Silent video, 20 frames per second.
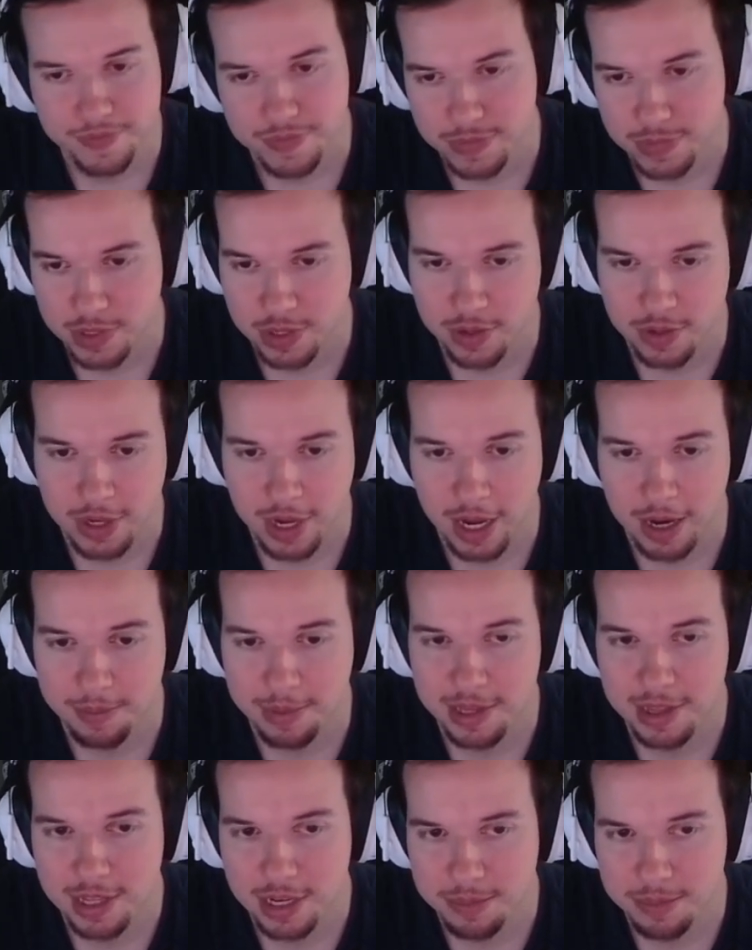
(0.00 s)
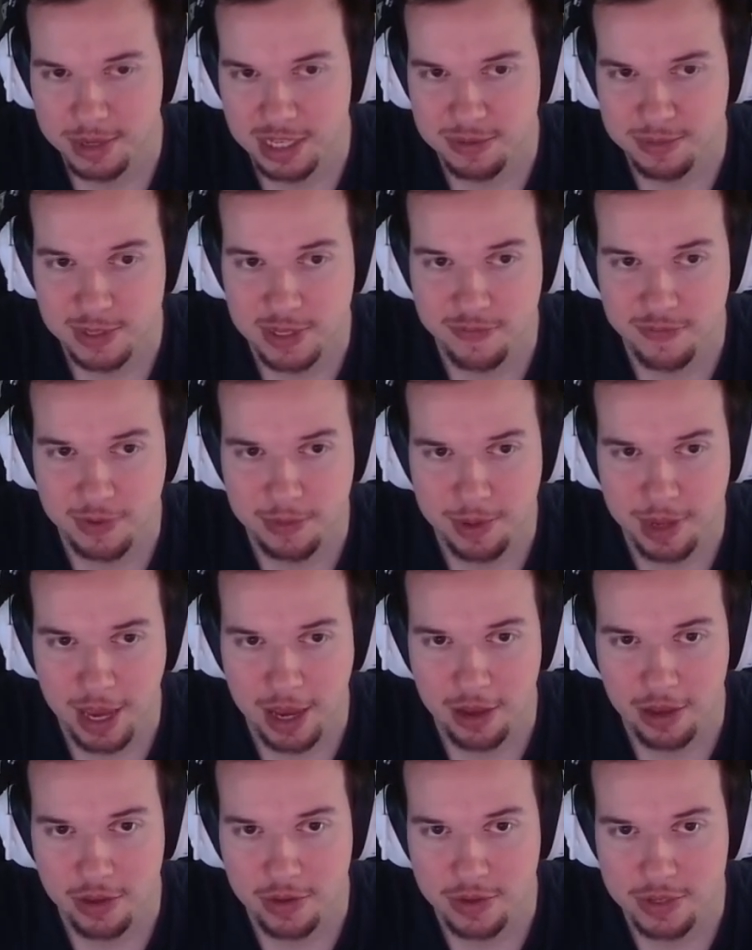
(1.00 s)
So you got to be a little bit specific with
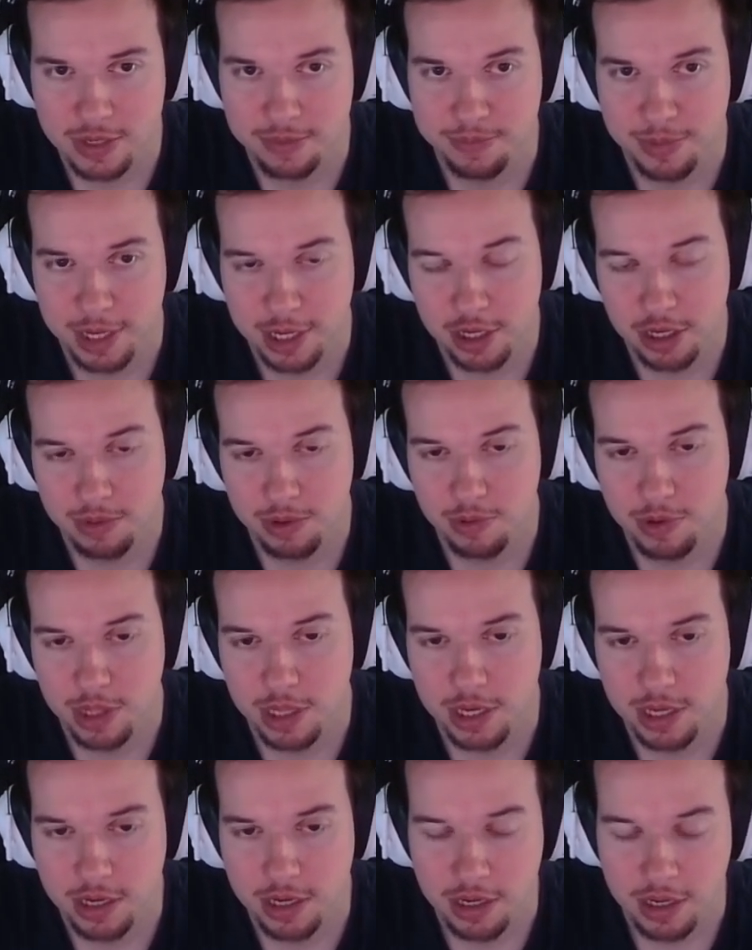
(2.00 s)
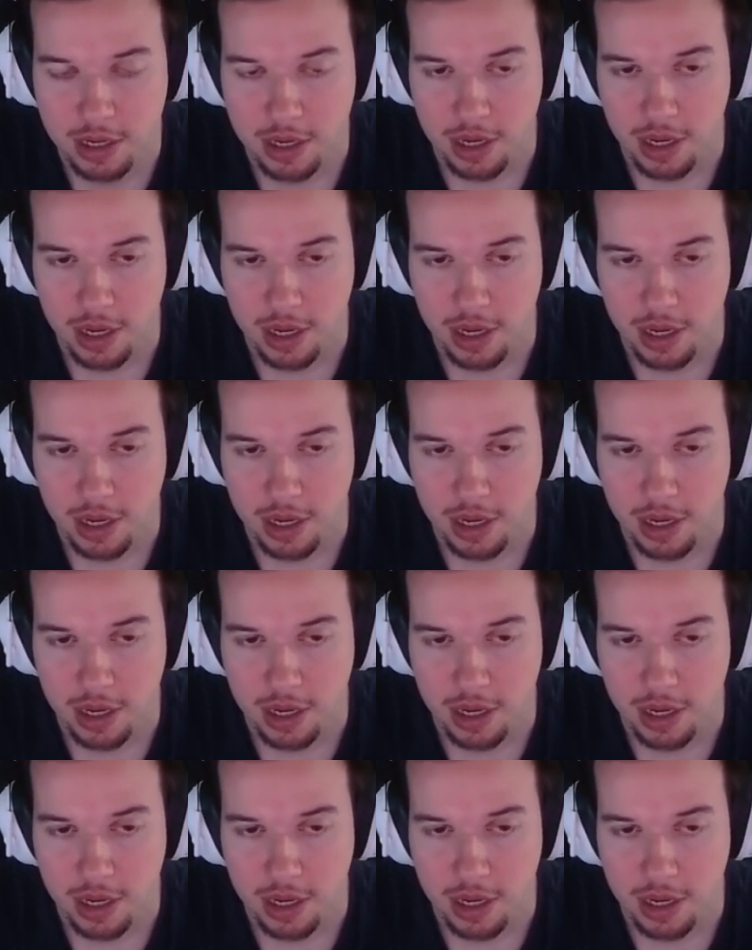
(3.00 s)
how you use it, but it could be really good.